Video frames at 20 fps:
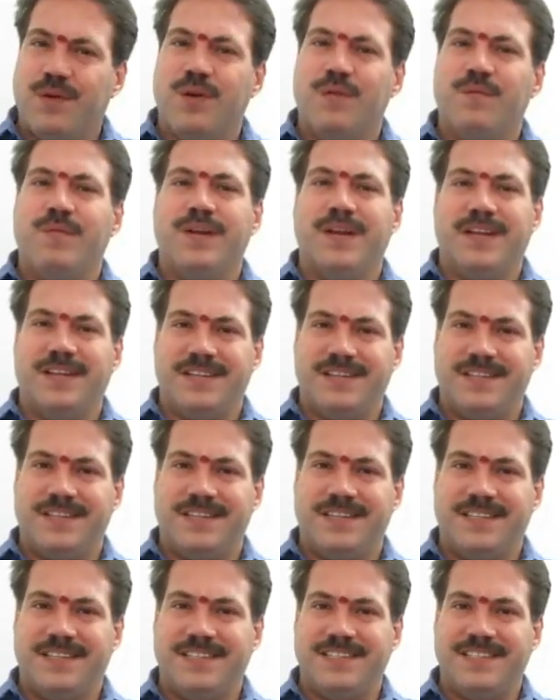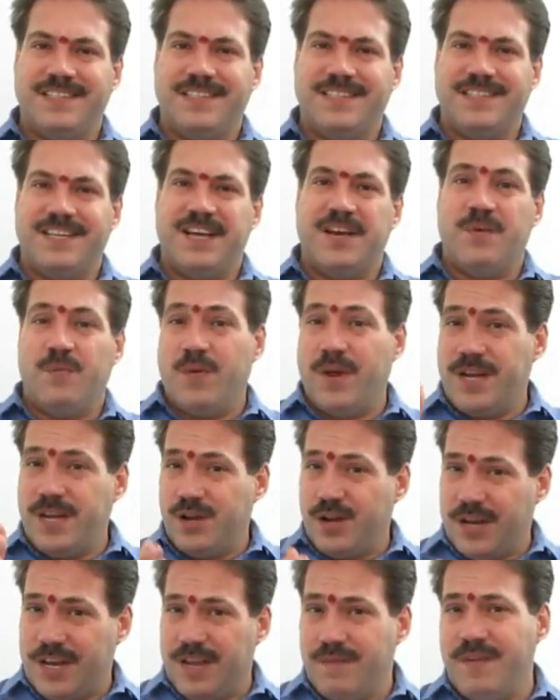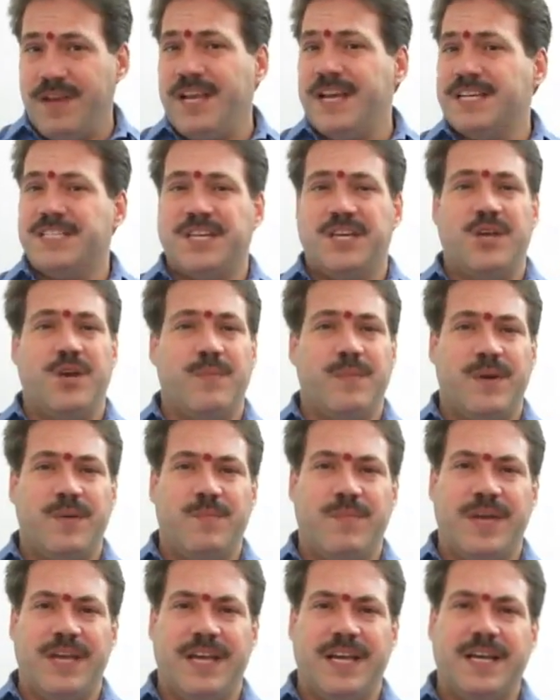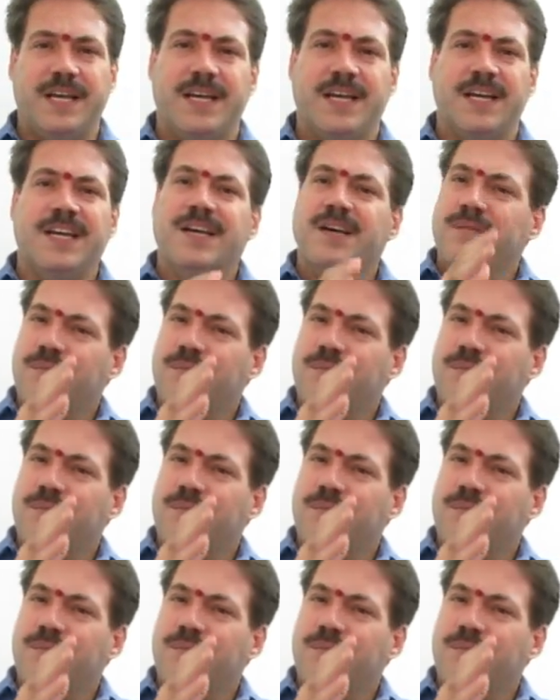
fulfilled, when you are living as a human being,